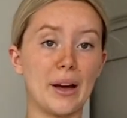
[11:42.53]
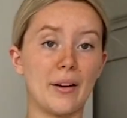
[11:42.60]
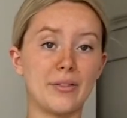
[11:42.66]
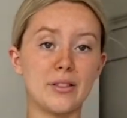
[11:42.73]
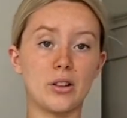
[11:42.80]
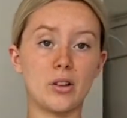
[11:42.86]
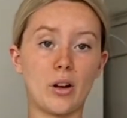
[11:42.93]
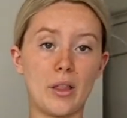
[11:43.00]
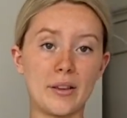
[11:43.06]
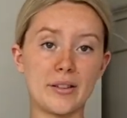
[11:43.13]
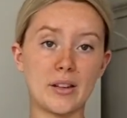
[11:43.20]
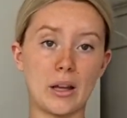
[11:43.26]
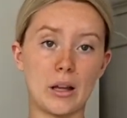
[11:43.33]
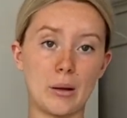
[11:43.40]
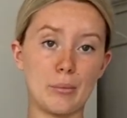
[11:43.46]
I've still got the
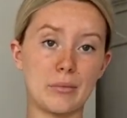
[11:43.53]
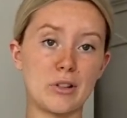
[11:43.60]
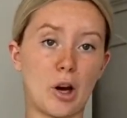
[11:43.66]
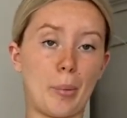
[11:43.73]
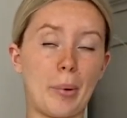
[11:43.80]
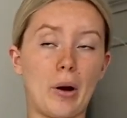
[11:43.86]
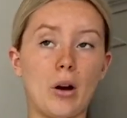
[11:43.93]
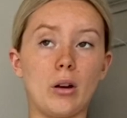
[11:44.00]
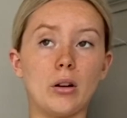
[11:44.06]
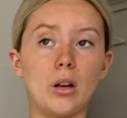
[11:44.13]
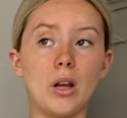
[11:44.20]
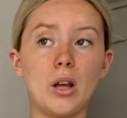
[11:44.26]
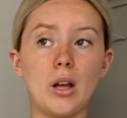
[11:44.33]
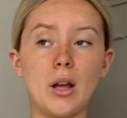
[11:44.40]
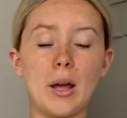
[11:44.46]
same top on
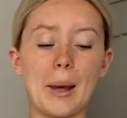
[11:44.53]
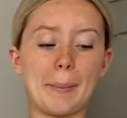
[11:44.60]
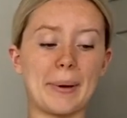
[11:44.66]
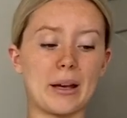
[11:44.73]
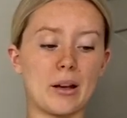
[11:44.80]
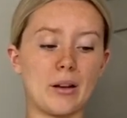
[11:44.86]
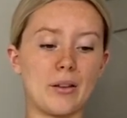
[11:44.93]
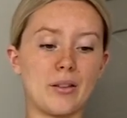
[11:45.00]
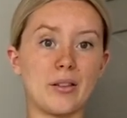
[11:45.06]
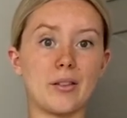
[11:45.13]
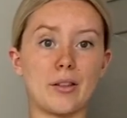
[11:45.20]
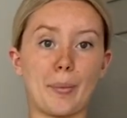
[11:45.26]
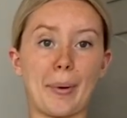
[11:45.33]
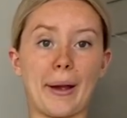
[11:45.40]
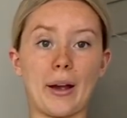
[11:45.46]
because
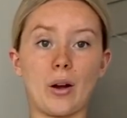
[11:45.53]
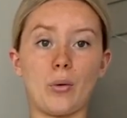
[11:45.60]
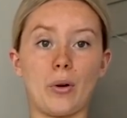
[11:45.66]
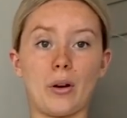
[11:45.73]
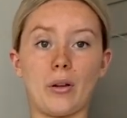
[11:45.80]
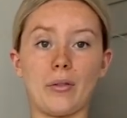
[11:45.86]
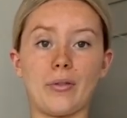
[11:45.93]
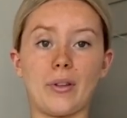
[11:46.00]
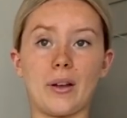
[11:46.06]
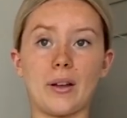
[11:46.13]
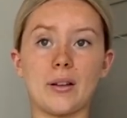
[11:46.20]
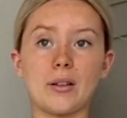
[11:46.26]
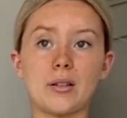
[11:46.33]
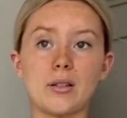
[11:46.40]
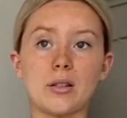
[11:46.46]
the pink one of
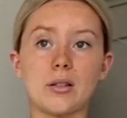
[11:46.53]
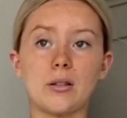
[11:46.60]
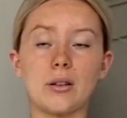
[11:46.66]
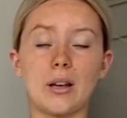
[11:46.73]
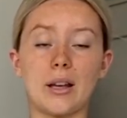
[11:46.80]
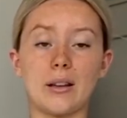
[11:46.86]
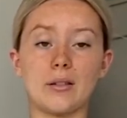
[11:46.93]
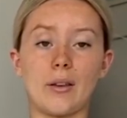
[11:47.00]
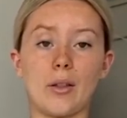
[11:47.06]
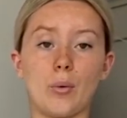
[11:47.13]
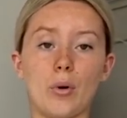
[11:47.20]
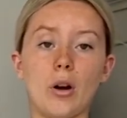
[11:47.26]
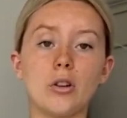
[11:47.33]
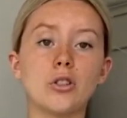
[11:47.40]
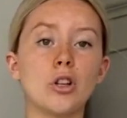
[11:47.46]
this is in the
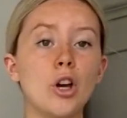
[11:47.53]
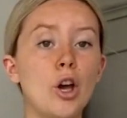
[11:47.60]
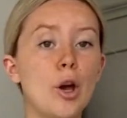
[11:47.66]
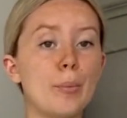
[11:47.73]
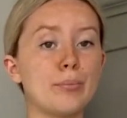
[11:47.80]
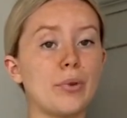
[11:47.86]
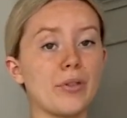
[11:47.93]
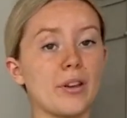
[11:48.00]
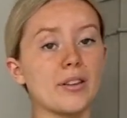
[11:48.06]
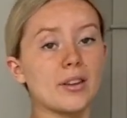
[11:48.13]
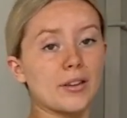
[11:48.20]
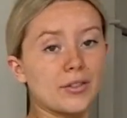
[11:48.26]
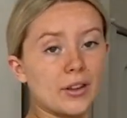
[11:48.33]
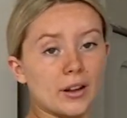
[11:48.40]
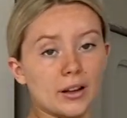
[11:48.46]
wash. But this
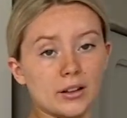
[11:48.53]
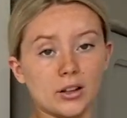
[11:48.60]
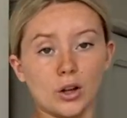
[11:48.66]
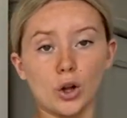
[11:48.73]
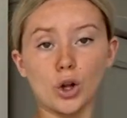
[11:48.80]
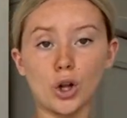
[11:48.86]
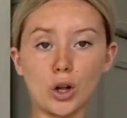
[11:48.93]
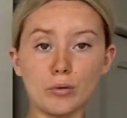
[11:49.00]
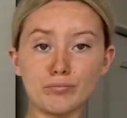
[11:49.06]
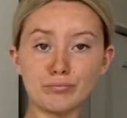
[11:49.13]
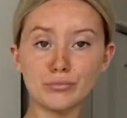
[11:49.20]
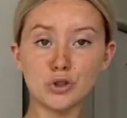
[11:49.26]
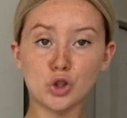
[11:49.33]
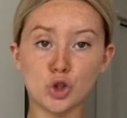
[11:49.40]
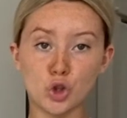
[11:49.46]
is the little
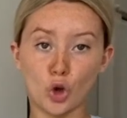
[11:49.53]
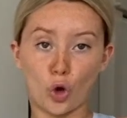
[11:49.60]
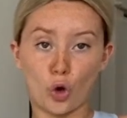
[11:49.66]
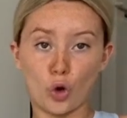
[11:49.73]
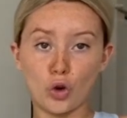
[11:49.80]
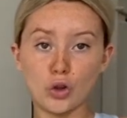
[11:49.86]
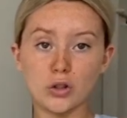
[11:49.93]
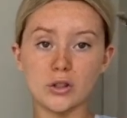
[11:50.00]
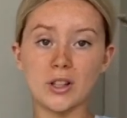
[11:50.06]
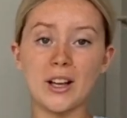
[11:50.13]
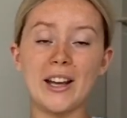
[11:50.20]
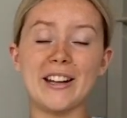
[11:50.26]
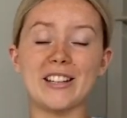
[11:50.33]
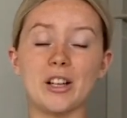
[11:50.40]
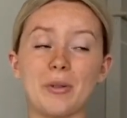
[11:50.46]
skirt.
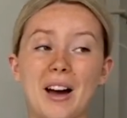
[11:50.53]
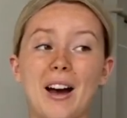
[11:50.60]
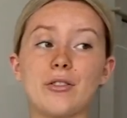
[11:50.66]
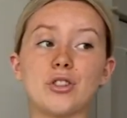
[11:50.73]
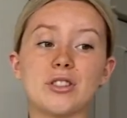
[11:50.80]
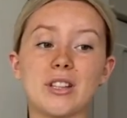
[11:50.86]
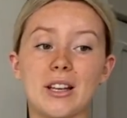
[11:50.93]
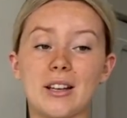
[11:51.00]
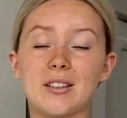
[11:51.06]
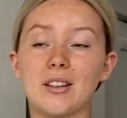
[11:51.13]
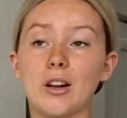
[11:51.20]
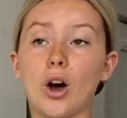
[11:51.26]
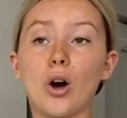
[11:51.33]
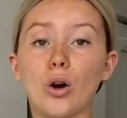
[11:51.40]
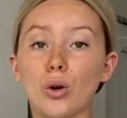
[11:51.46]
Now I have just eaten
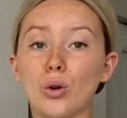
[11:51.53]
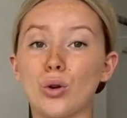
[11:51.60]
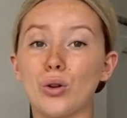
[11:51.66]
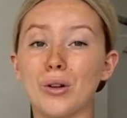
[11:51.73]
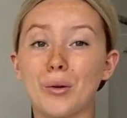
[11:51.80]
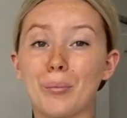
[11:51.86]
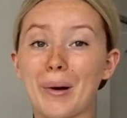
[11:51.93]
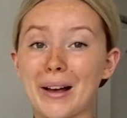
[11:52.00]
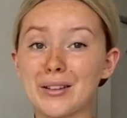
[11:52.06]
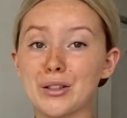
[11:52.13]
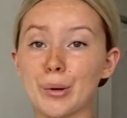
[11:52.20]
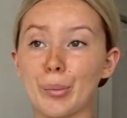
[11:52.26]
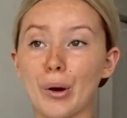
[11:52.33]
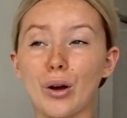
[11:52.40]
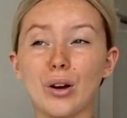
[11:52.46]
a whole
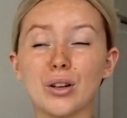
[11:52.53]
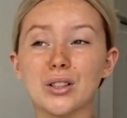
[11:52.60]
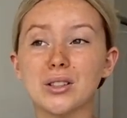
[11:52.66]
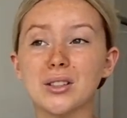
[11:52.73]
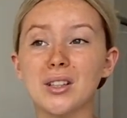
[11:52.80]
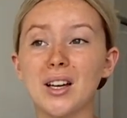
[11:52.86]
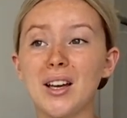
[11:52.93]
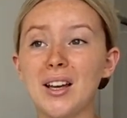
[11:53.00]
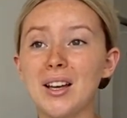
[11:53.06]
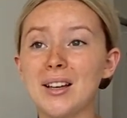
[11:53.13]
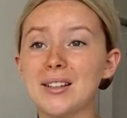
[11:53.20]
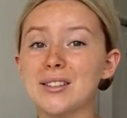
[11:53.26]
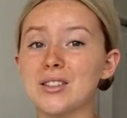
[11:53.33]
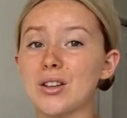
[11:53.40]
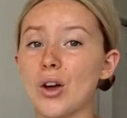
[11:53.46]
pasta box.
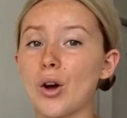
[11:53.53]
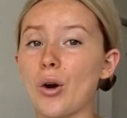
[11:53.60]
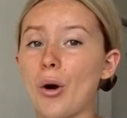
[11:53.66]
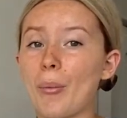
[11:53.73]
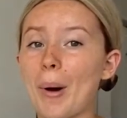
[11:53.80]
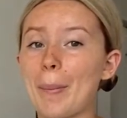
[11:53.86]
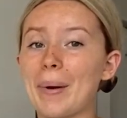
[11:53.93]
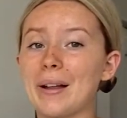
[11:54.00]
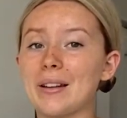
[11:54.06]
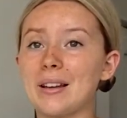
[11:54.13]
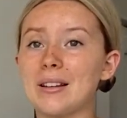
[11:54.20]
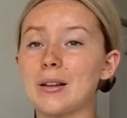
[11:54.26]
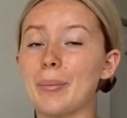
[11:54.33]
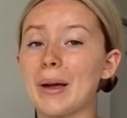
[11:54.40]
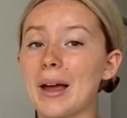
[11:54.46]
So my belly
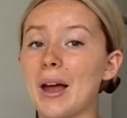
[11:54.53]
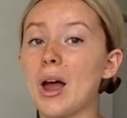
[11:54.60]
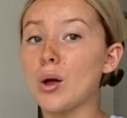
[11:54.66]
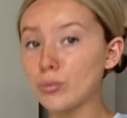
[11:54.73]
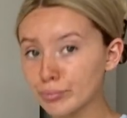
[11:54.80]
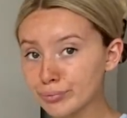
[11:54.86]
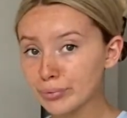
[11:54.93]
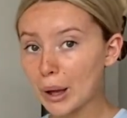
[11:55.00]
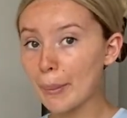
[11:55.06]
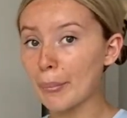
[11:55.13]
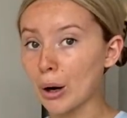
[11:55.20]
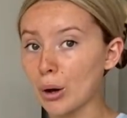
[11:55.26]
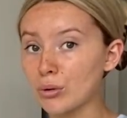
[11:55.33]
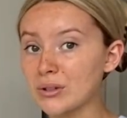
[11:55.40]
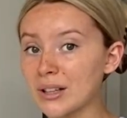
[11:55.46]
is a bit
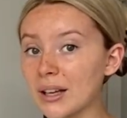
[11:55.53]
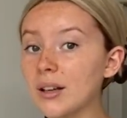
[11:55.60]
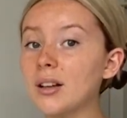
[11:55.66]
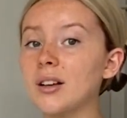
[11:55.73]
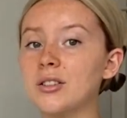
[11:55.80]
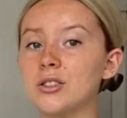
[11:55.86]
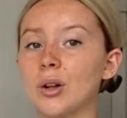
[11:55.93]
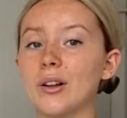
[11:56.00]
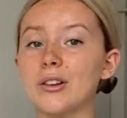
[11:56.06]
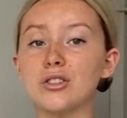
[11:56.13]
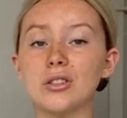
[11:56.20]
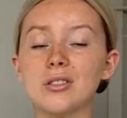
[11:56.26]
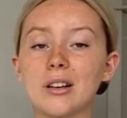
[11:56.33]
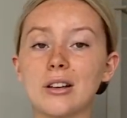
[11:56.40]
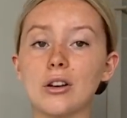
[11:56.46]
bloated. So let's
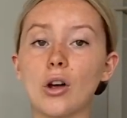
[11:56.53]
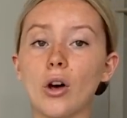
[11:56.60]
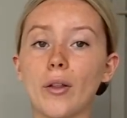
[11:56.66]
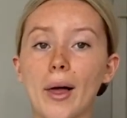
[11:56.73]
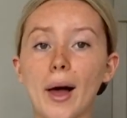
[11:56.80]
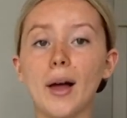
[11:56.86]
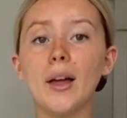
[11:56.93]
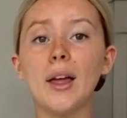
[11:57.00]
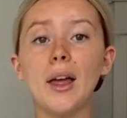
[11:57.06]
just ignore that.